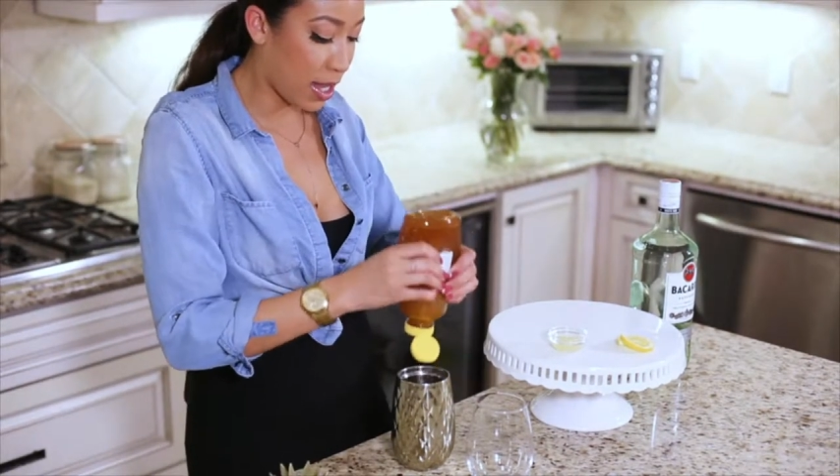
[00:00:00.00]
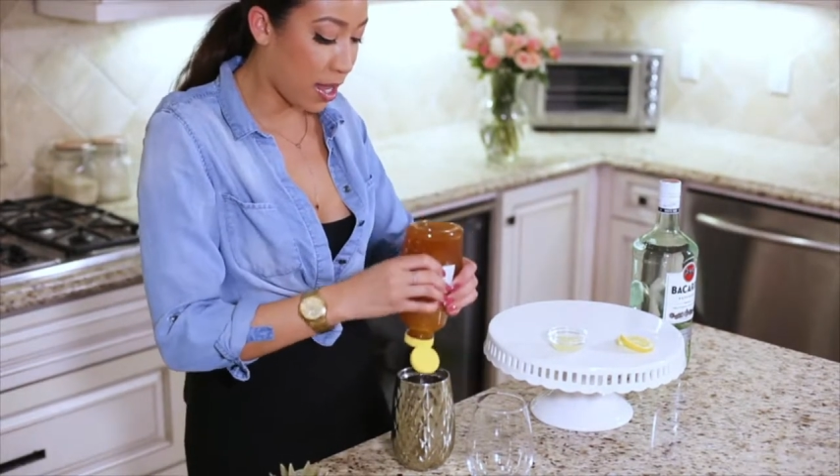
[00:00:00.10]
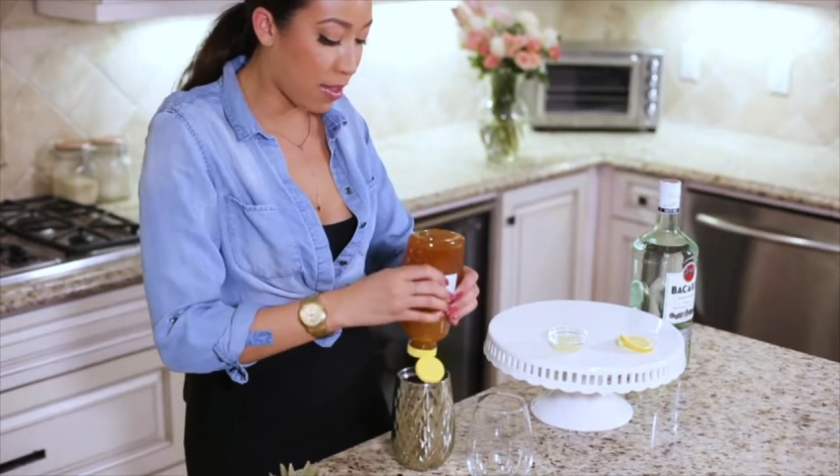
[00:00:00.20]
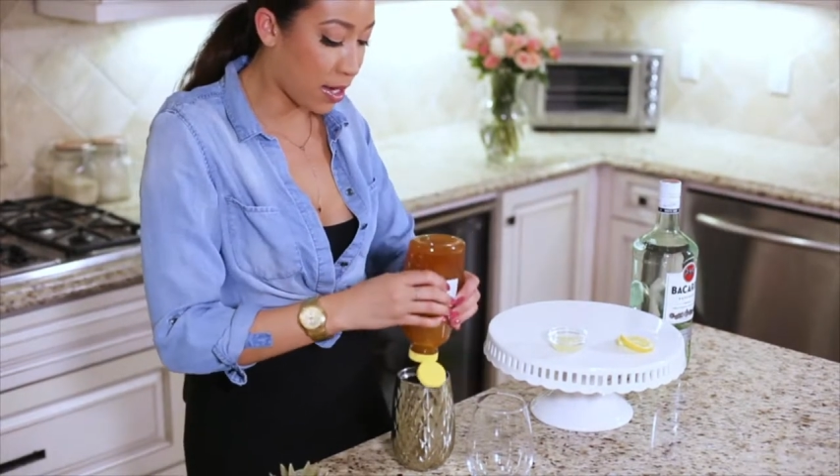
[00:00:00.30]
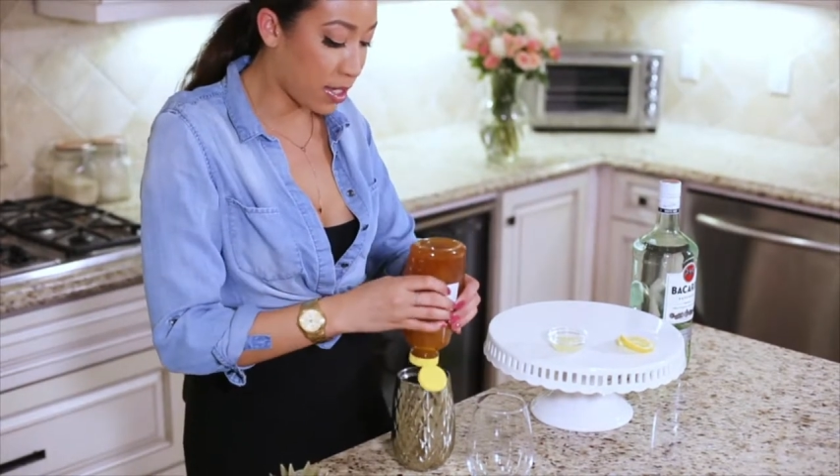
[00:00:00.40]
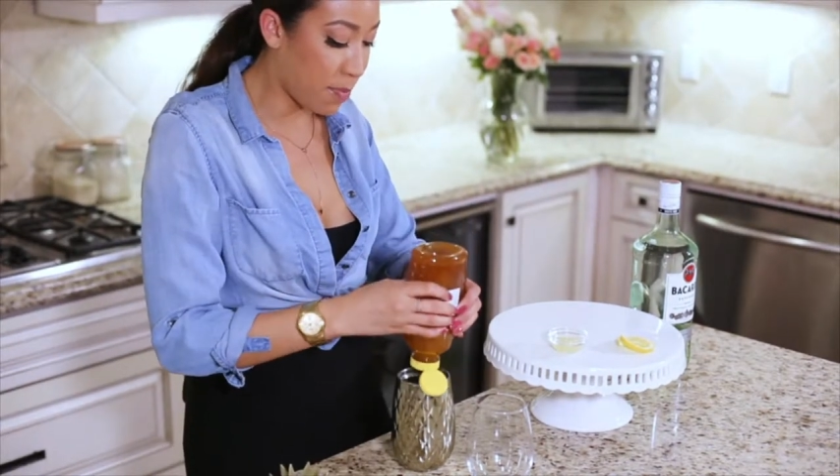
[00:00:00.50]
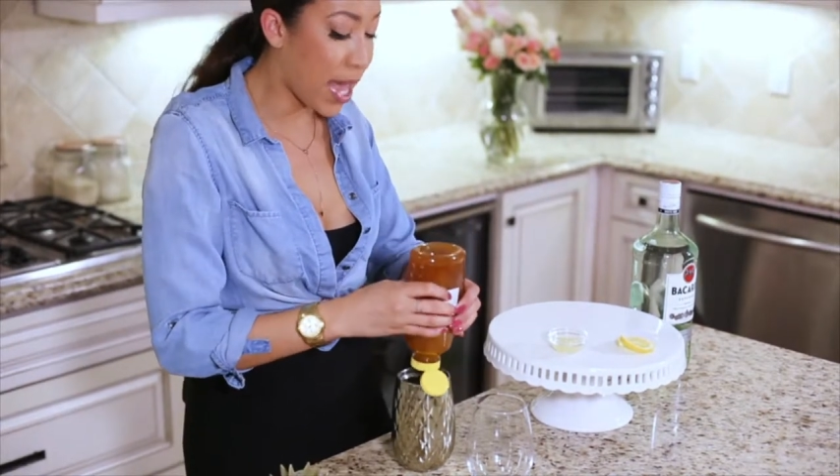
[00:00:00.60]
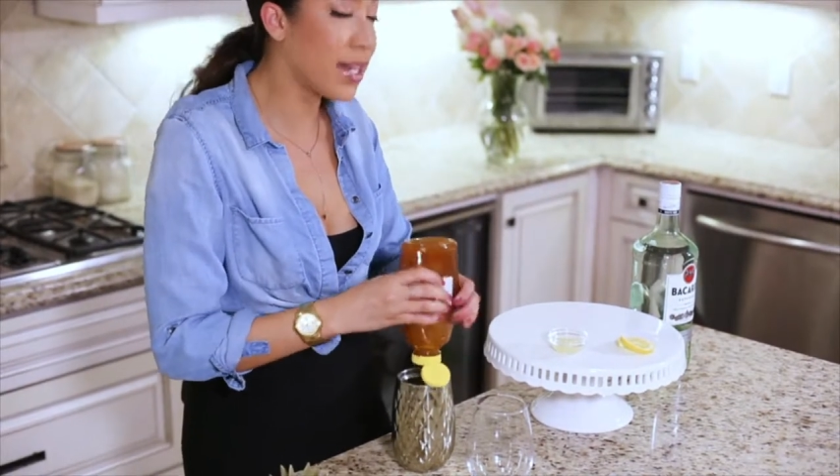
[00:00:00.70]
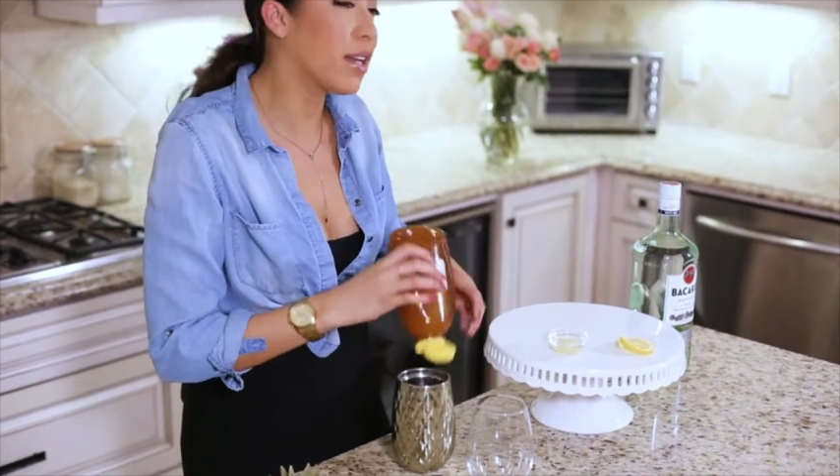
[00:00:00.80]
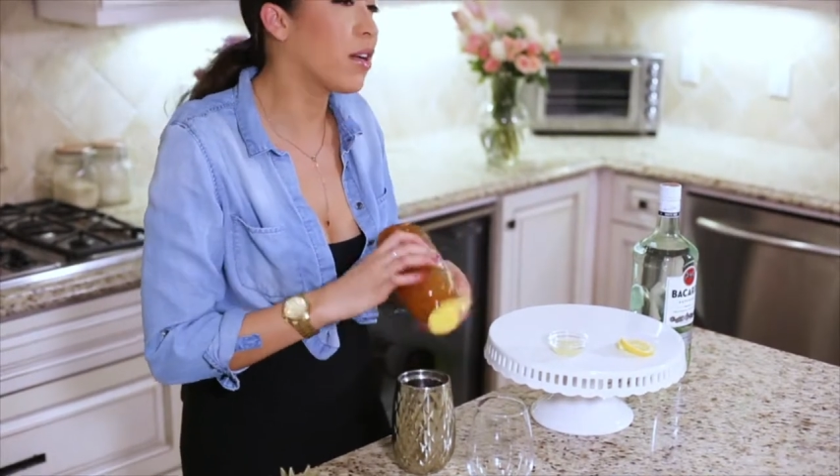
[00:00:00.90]
And then
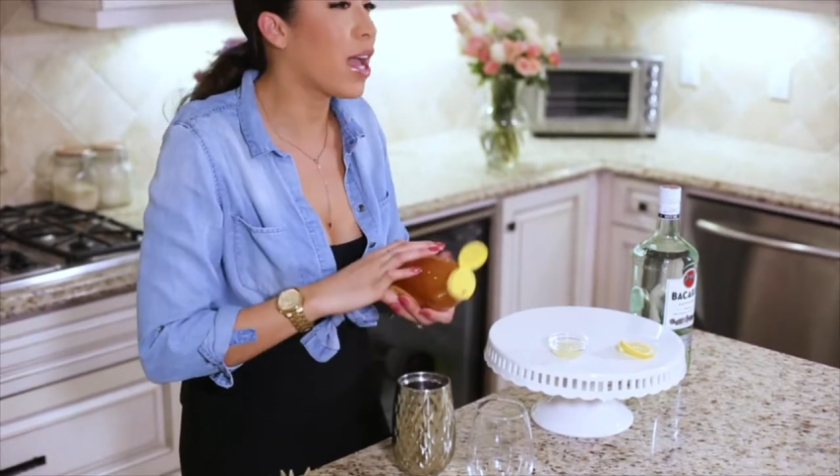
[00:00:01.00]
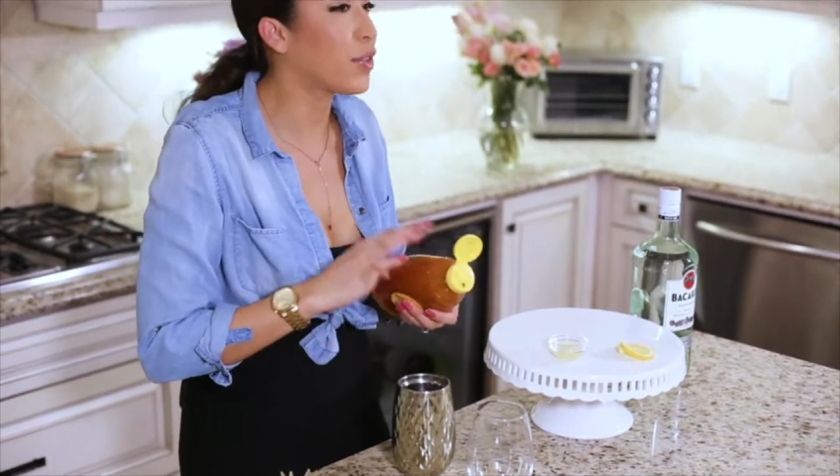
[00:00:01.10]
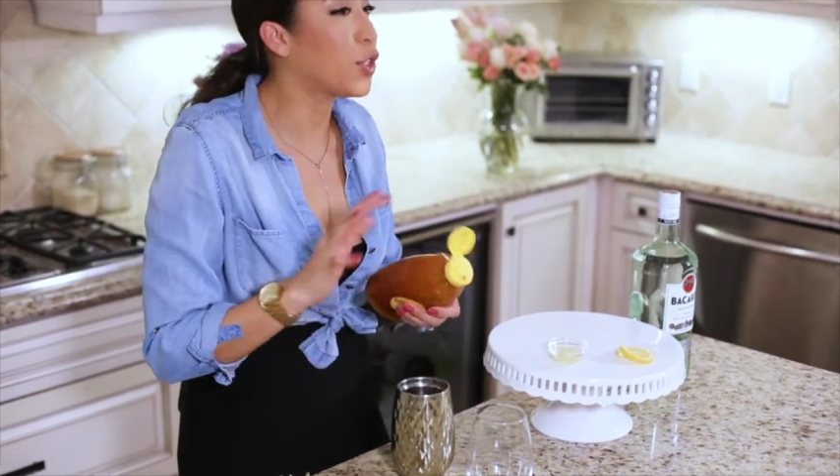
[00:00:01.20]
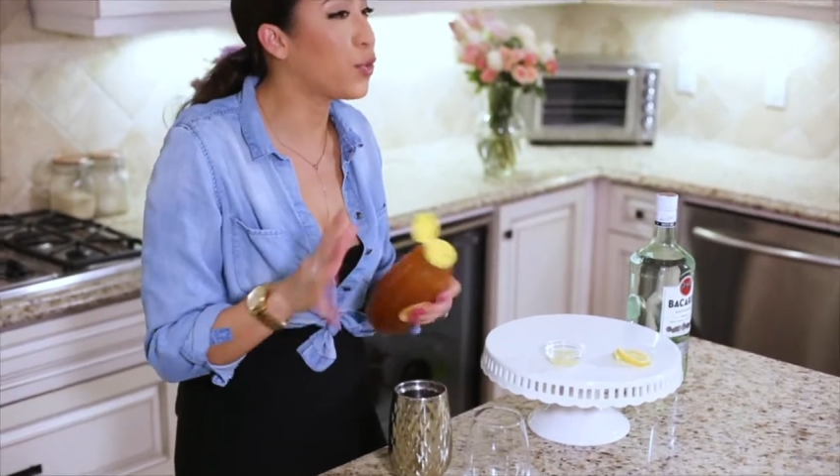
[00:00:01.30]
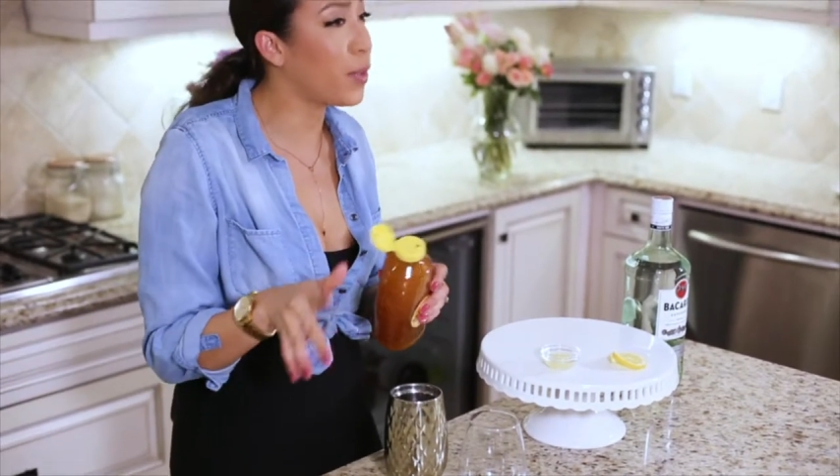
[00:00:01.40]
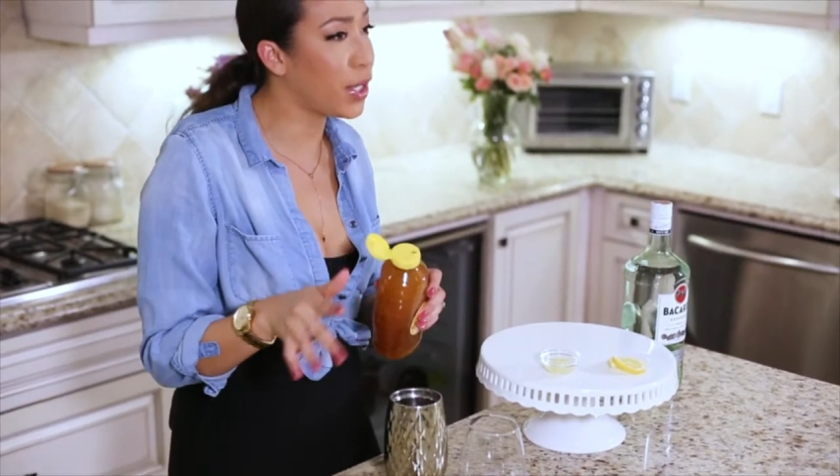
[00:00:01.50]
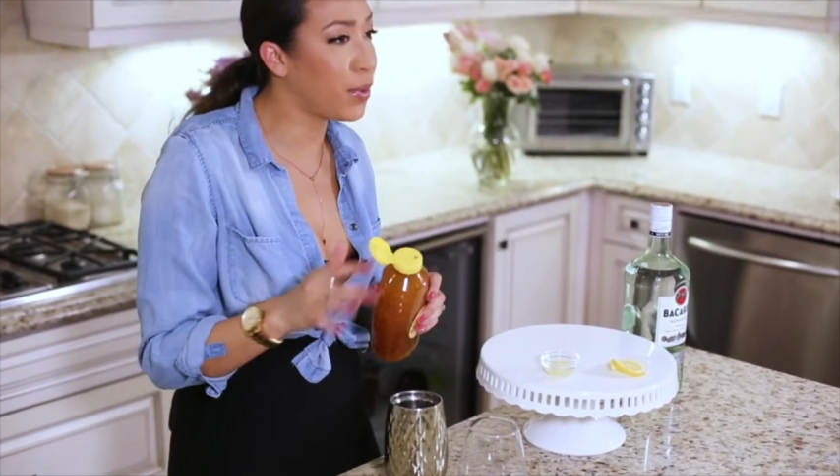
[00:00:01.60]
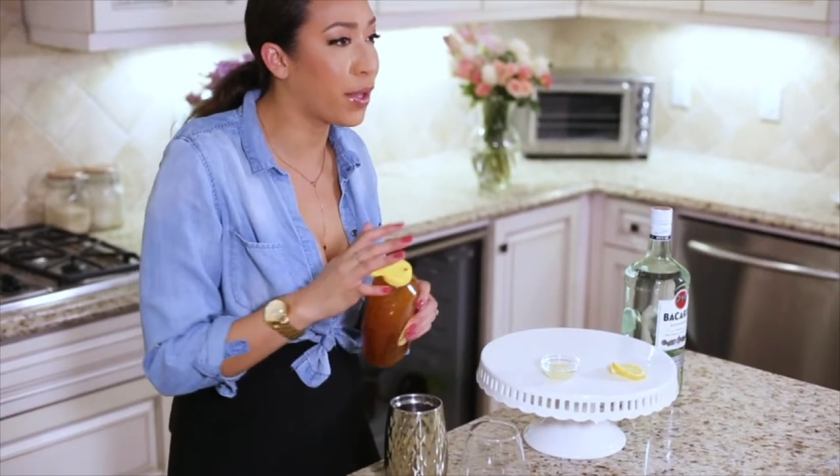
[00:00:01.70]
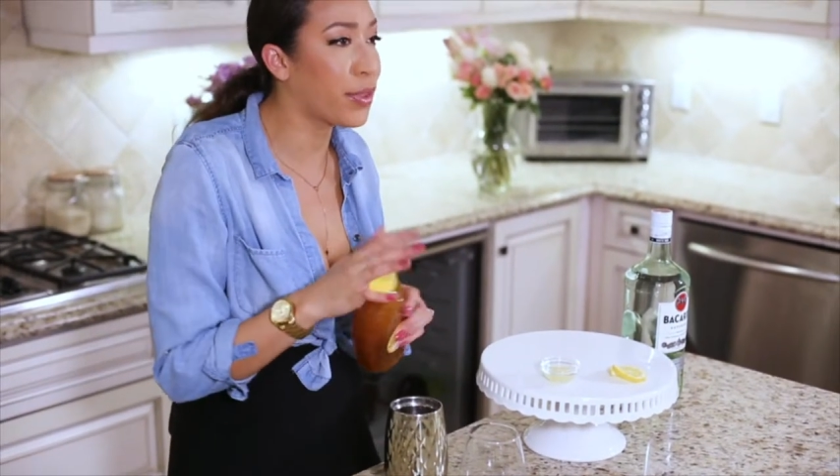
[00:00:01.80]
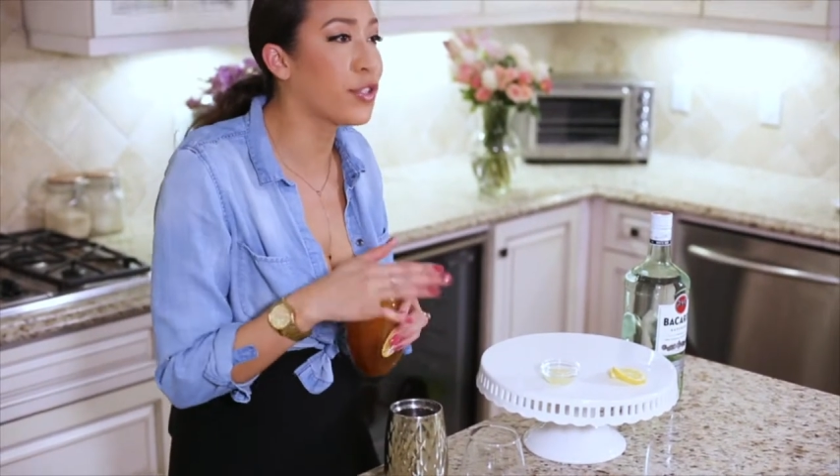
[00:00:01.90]
depending on how sweet you want the